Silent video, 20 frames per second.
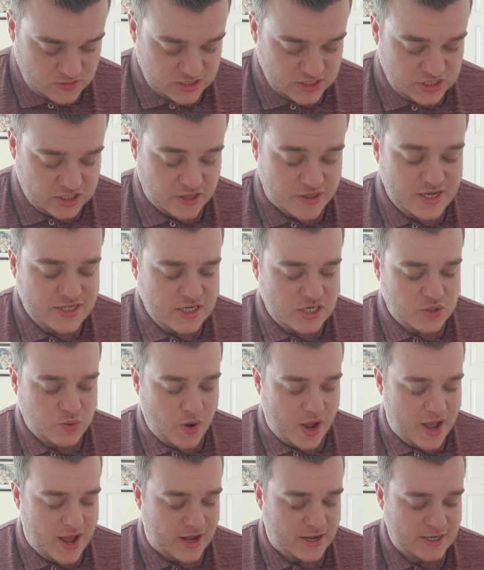So this is
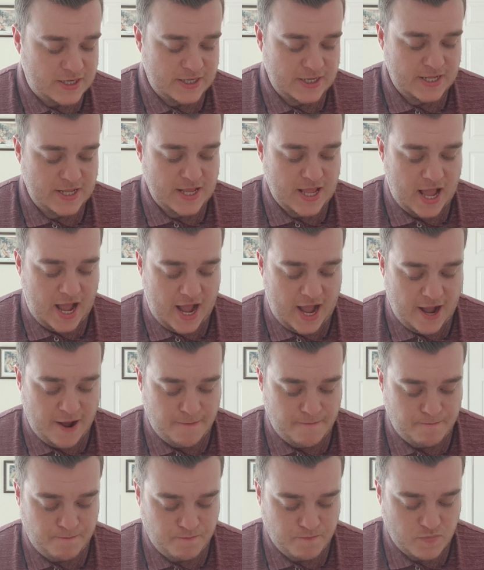where
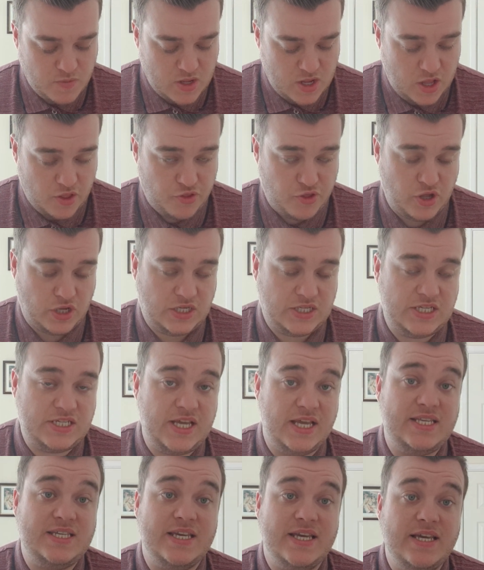the
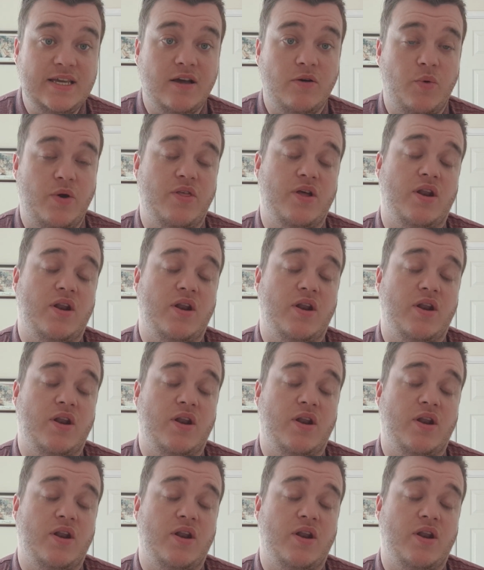city with